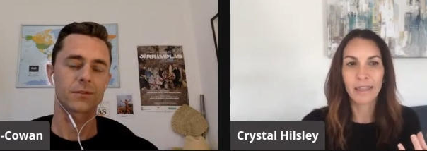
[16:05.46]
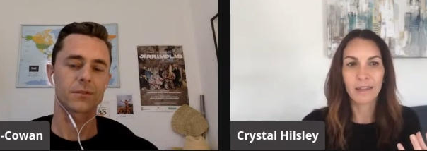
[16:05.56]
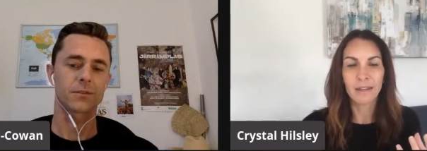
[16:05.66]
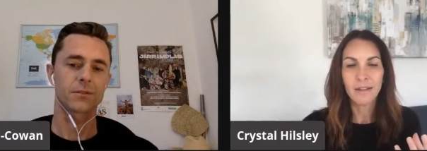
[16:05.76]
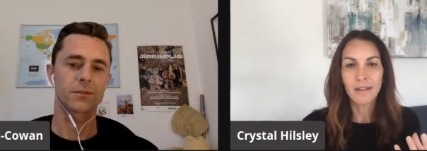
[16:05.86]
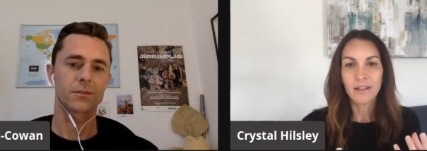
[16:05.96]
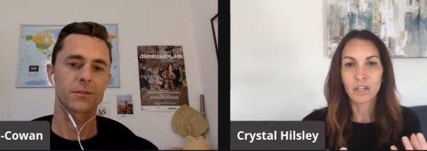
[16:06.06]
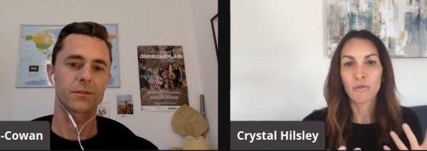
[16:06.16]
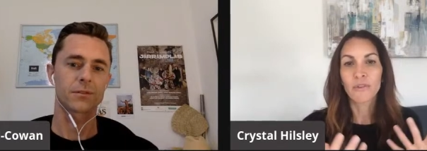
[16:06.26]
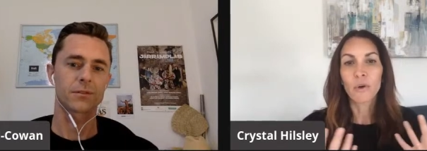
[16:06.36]
Speaker 1: way that
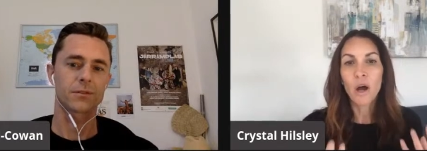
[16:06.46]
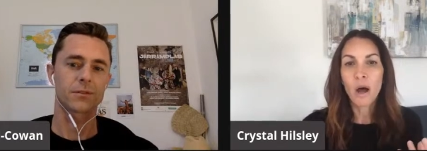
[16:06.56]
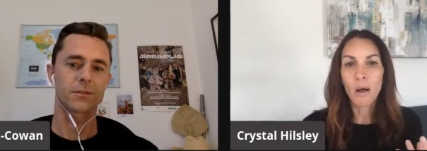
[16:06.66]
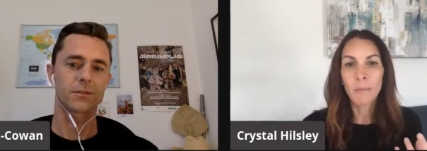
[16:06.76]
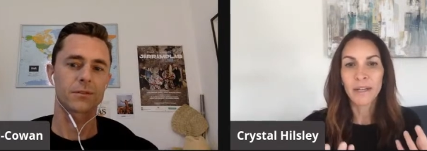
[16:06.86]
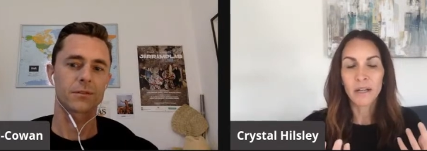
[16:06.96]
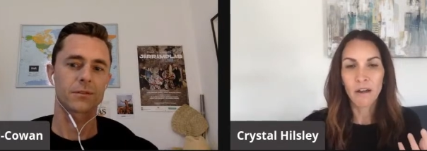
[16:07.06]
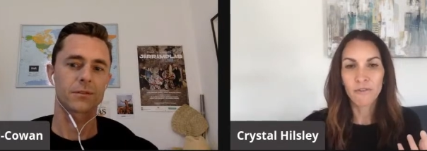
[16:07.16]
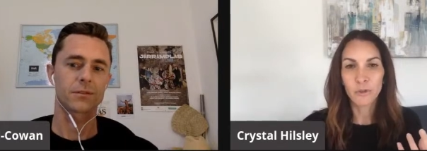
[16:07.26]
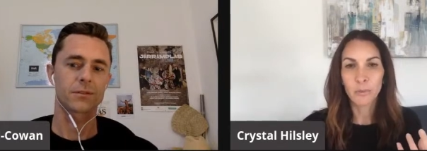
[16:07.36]
you feel calm and
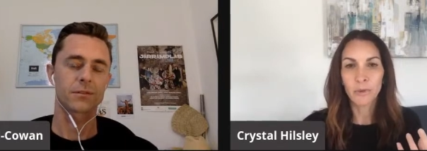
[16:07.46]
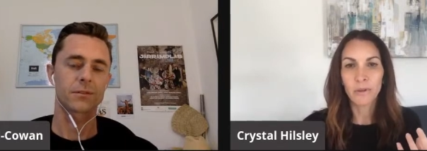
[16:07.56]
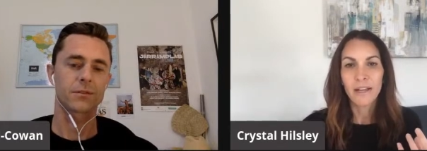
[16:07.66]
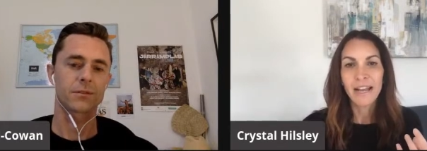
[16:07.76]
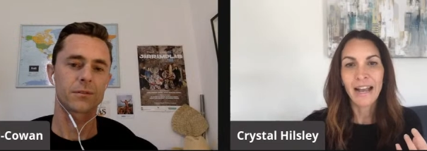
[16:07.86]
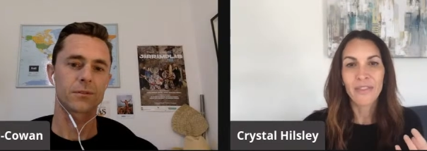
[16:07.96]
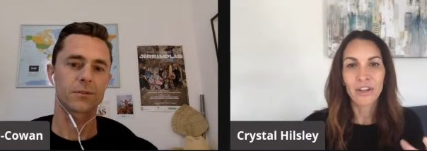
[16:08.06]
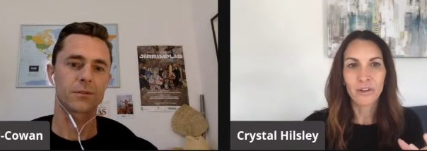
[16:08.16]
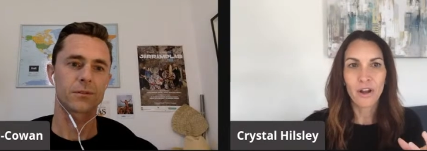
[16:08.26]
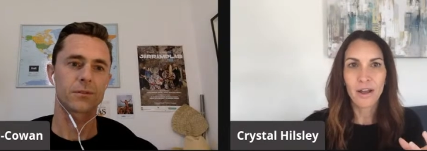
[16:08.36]
comfortable and
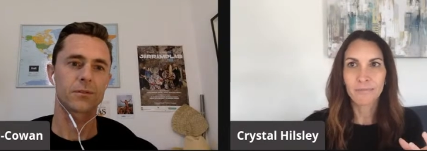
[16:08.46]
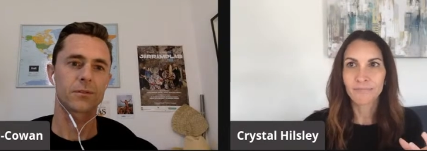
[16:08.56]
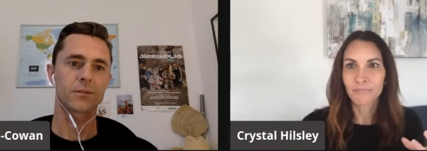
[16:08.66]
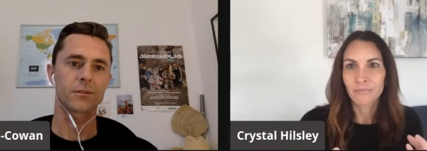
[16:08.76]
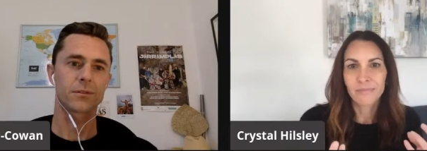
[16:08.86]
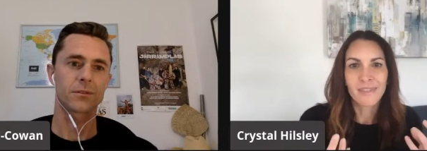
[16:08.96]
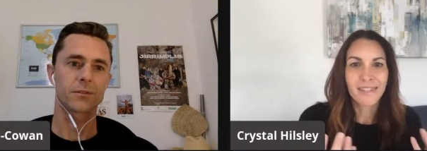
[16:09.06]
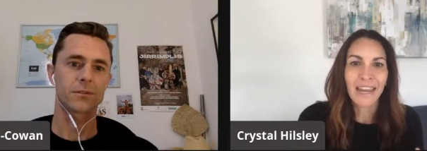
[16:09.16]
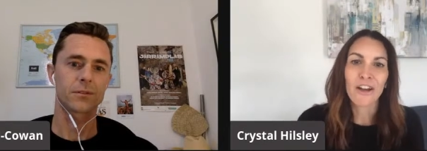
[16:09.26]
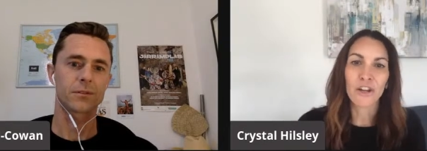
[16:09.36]
that you're not
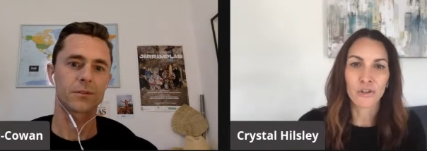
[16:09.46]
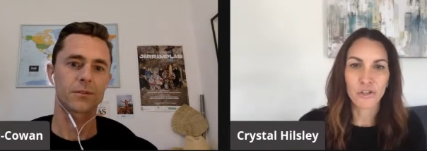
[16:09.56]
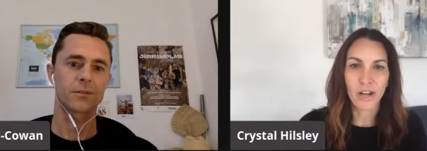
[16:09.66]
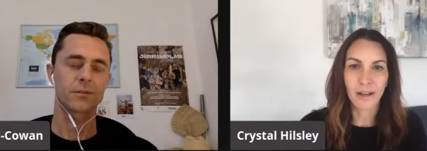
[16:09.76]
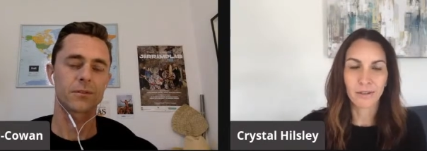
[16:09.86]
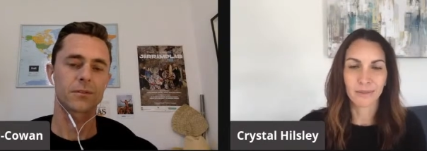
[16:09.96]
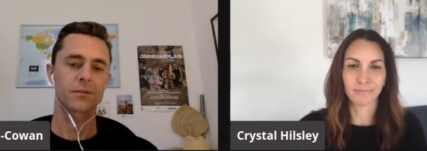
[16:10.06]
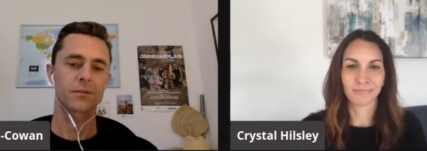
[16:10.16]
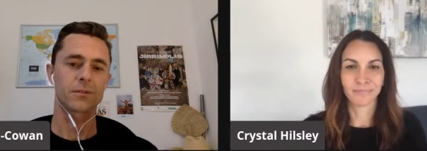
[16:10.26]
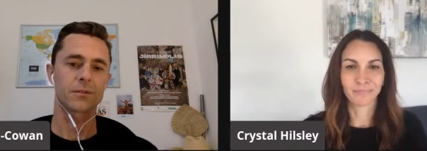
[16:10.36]
scaring your child.
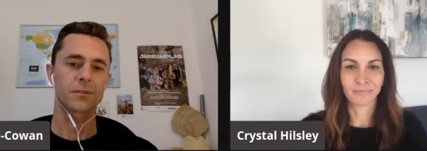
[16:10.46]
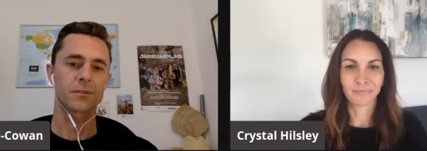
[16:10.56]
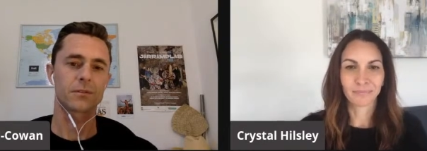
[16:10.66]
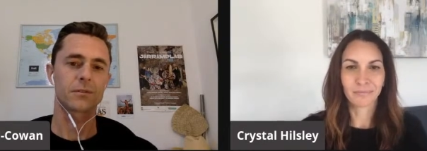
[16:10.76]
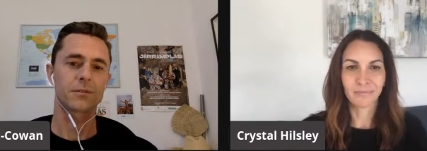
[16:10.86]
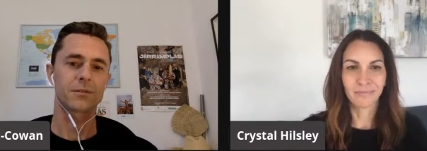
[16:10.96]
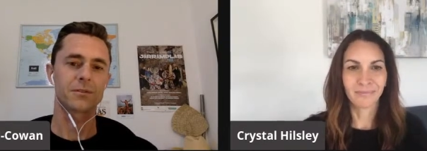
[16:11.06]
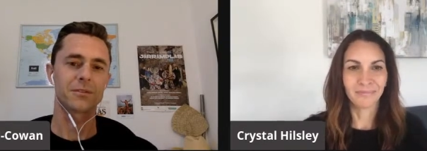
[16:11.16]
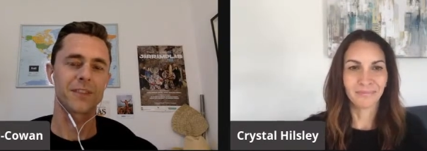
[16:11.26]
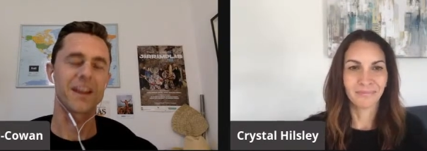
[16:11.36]

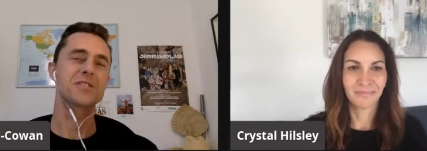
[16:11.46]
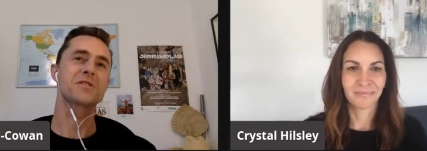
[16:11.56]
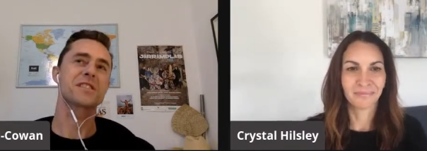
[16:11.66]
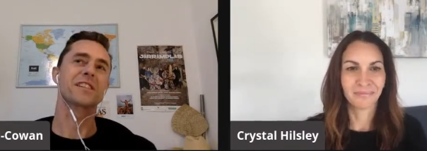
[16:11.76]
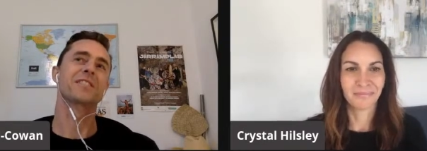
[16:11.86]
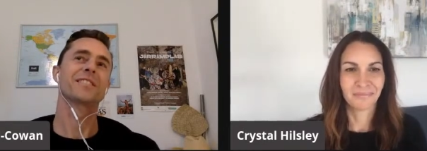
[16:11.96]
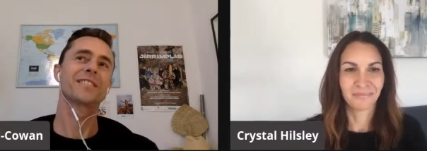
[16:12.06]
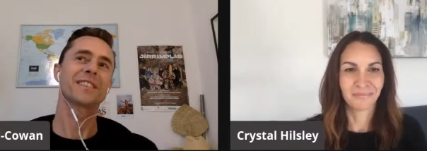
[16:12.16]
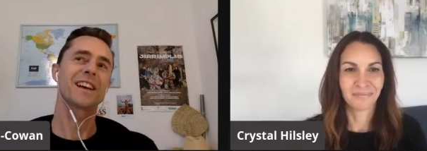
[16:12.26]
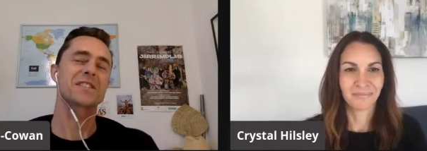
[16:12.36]
Speaker 2: Yeah, interesting.
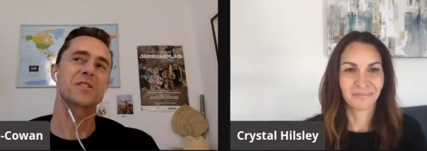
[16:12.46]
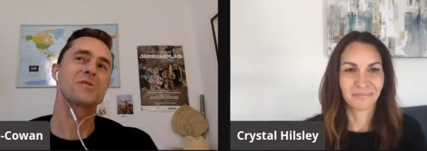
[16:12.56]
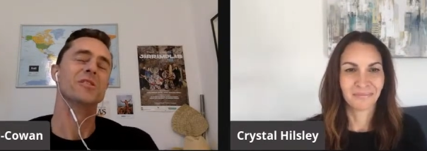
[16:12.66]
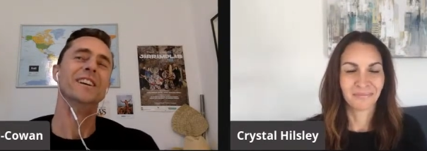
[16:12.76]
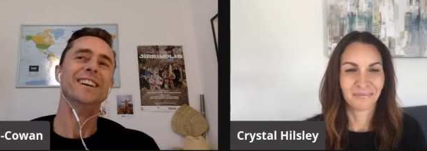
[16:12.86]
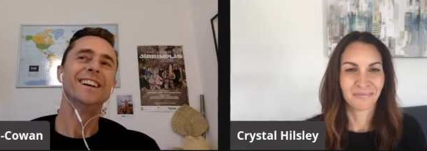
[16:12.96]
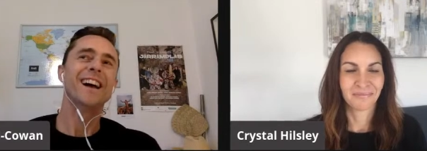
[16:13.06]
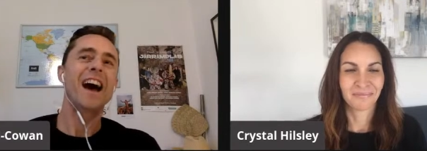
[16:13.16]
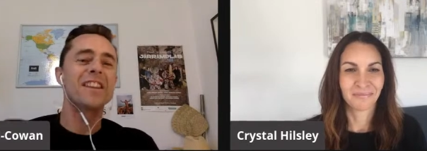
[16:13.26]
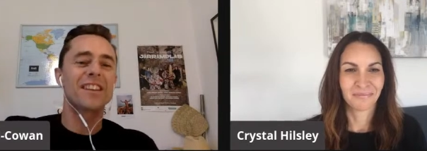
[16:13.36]
That's cool.
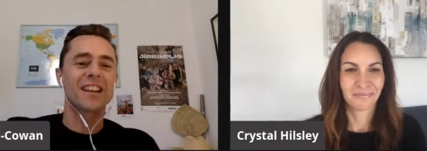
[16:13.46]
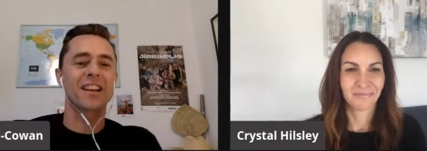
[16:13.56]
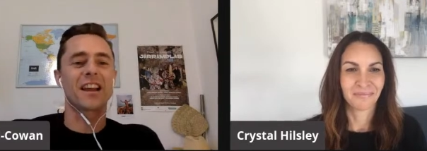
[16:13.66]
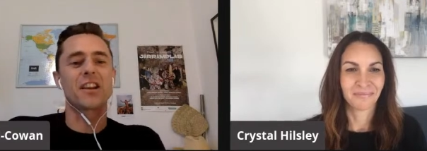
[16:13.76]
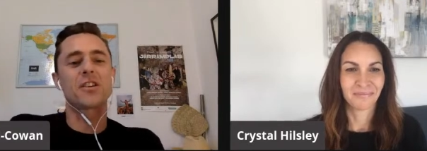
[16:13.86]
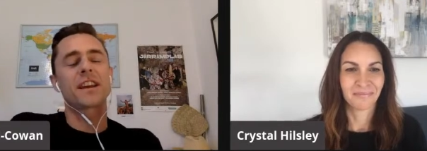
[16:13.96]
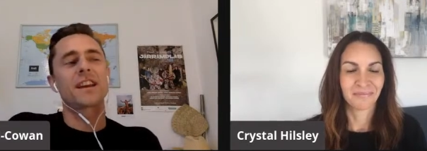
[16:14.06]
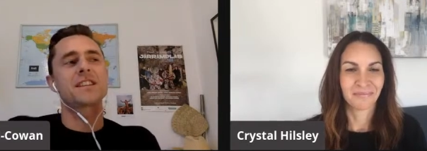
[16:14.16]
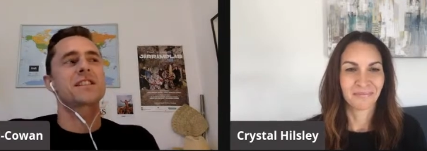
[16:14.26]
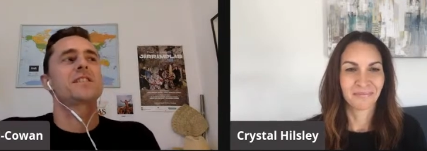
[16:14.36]
And uh, like
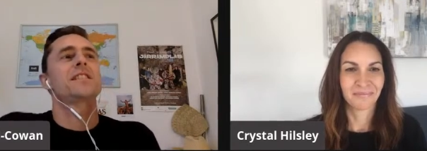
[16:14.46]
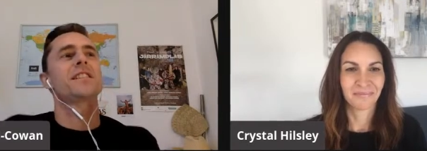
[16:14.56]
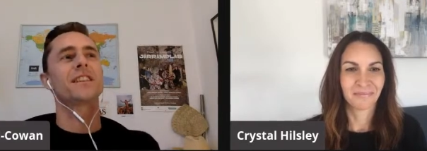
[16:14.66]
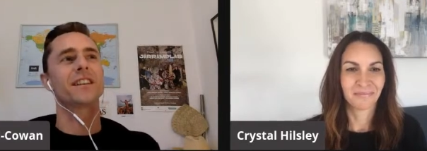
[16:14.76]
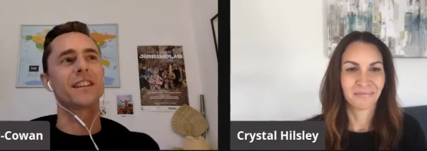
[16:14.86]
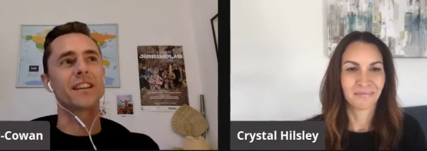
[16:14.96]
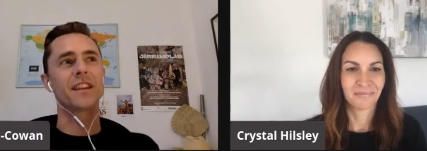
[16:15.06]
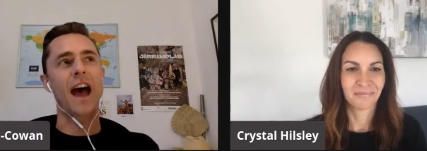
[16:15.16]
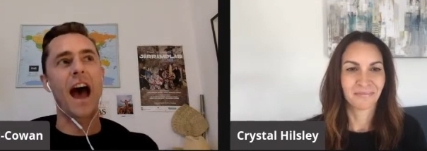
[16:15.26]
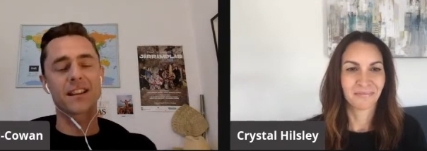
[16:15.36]
looking into the
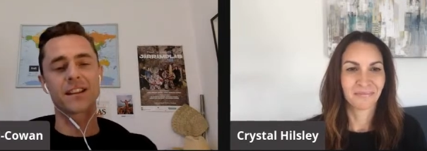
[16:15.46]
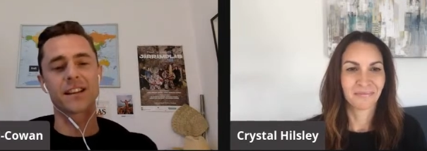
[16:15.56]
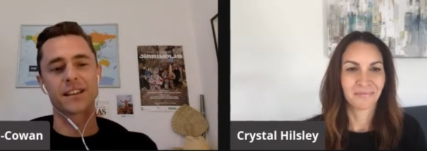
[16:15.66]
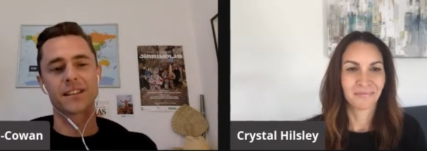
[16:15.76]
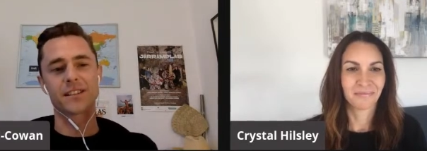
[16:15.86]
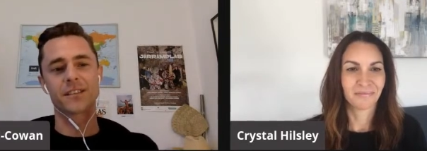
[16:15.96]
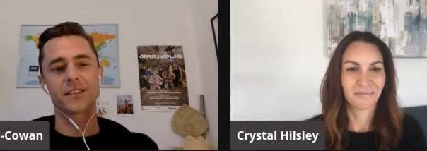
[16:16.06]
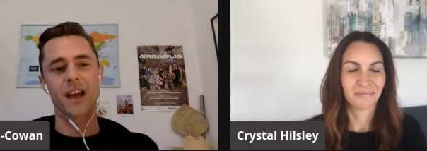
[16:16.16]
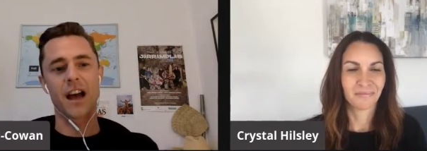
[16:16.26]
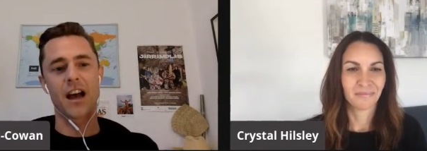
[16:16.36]
the athlete
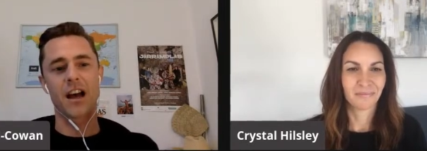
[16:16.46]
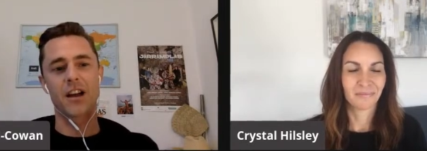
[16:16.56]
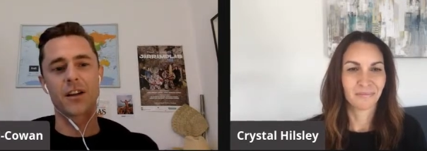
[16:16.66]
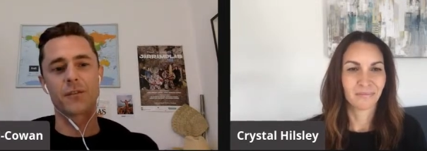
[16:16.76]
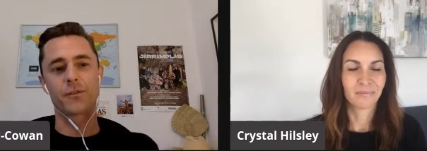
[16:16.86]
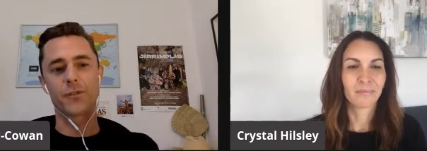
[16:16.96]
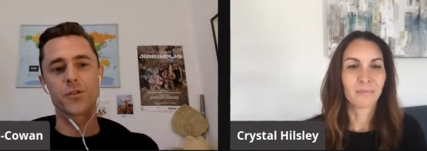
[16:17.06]
uh,